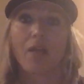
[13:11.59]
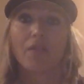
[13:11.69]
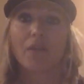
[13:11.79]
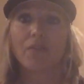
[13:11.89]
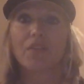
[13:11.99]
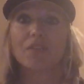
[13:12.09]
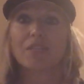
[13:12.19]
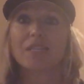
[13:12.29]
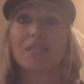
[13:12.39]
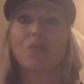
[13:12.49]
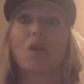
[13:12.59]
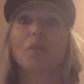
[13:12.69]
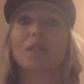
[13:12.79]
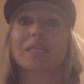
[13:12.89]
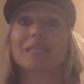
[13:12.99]
They don't think there's anything wrong
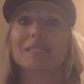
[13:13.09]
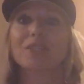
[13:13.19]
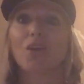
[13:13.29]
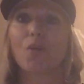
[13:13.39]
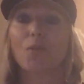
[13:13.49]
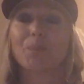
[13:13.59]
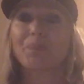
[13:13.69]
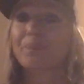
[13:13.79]
with this. So